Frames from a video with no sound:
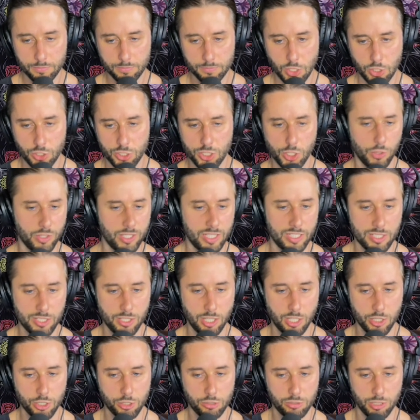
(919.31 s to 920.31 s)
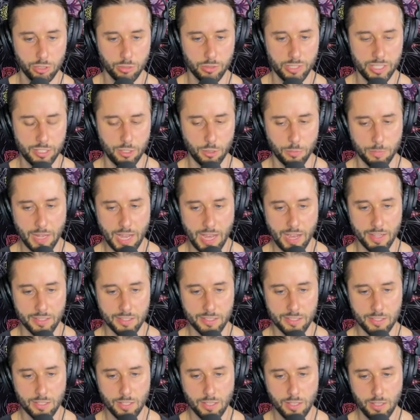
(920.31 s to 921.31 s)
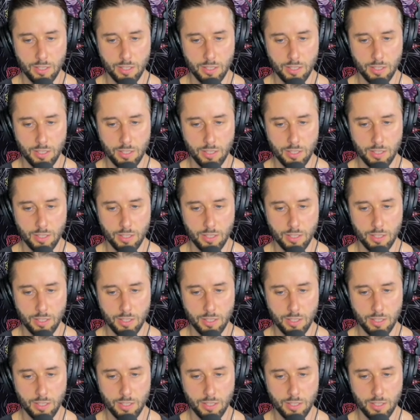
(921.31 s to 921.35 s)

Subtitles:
just know that it's not true and it'll pass.